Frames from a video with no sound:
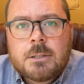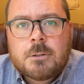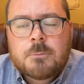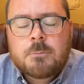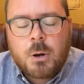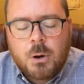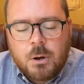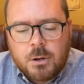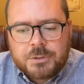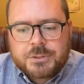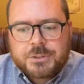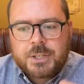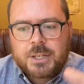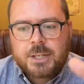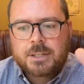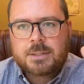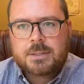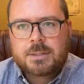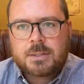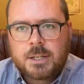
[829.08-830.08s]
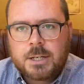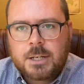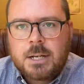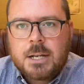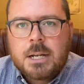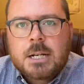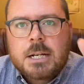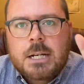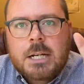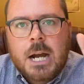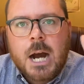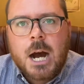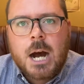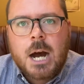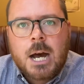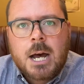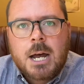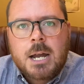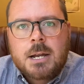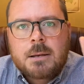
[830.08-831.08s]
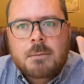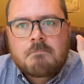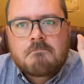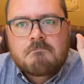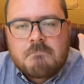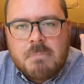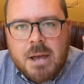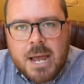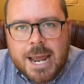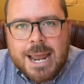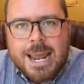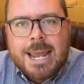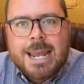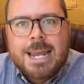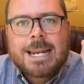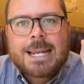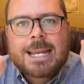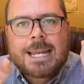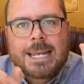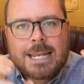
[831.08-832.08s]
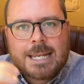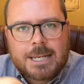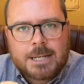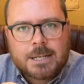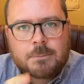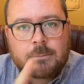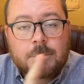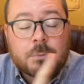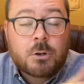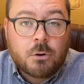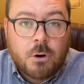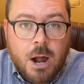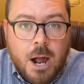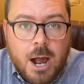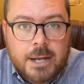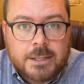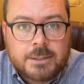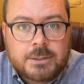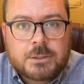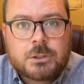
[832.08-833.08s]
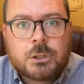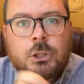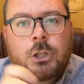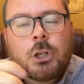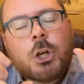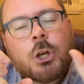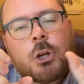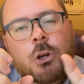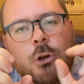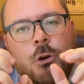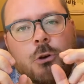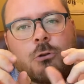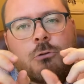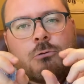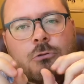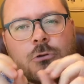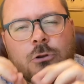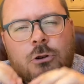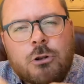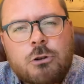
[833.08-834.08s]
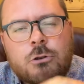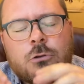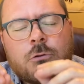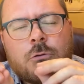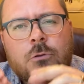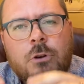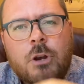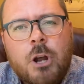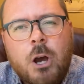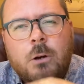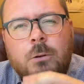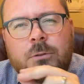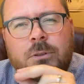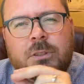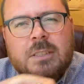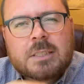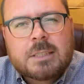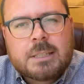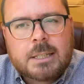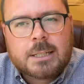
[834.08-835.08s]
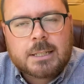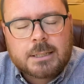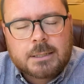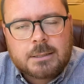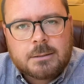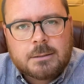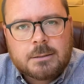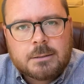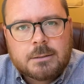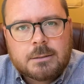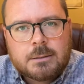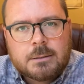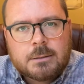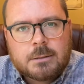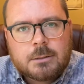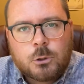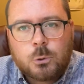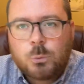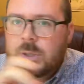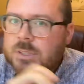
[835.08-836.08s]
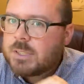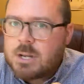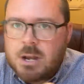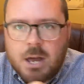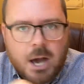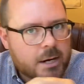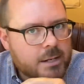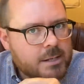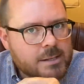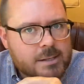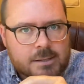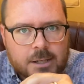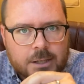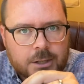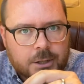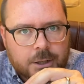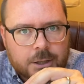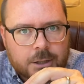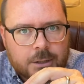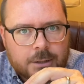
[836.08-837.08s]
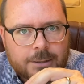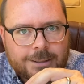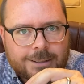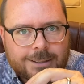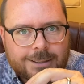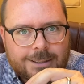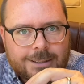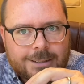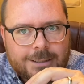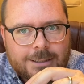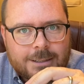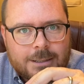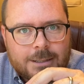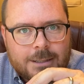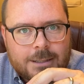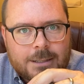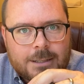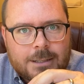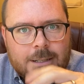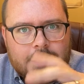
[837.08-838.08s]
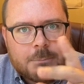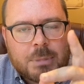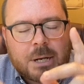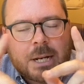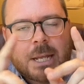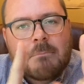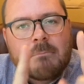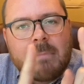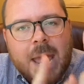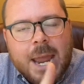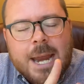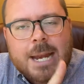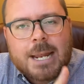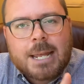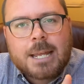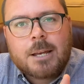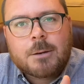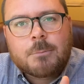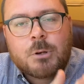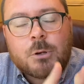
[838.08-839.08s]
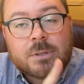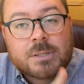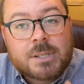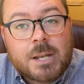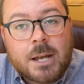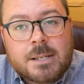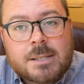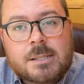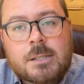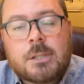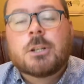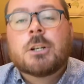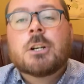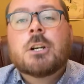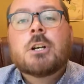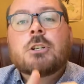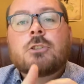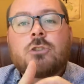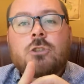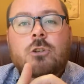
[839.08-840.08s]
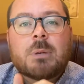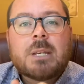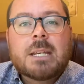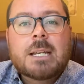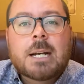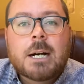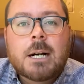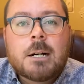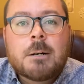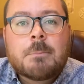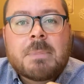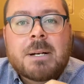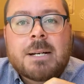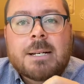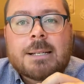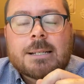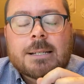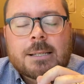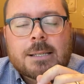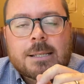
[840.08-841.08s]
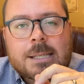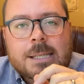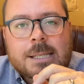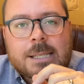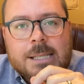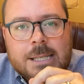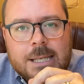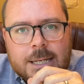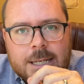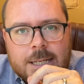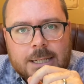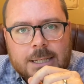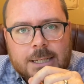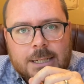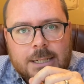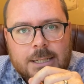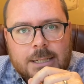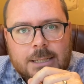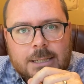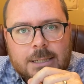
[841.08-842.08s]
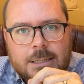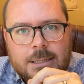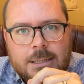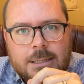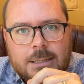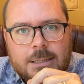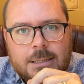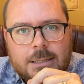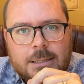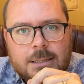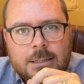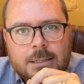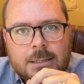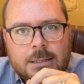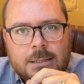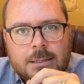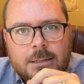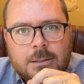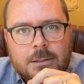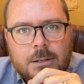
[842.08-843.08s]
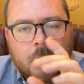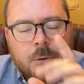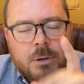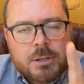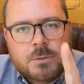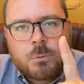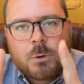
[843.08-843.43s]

Paul says that God made him, Christ, who knew no sin, who was not a sinner, but he made him, who was not a sinner, to become sin. Notice